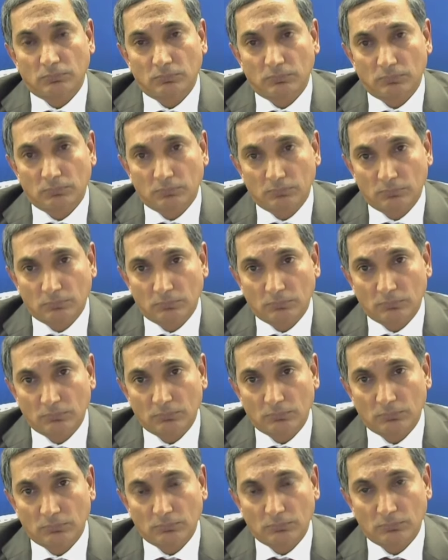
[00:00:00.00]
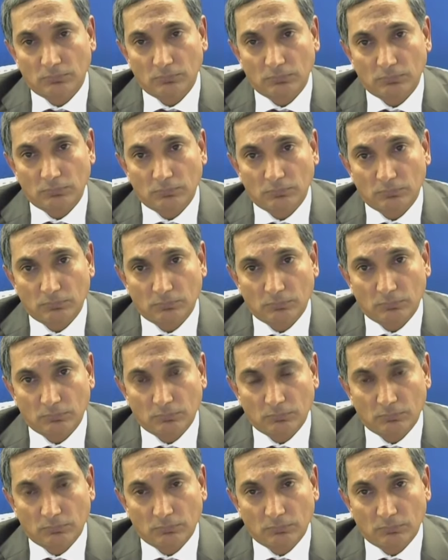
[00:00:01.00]

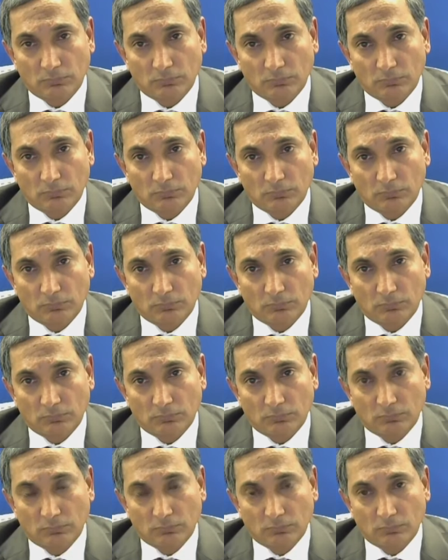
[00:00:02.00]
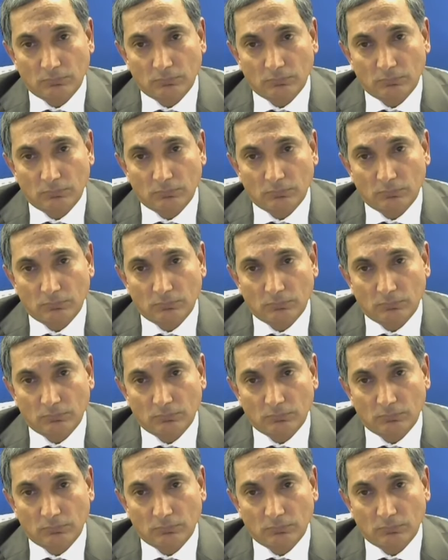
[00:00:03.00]
The person shown says nothing.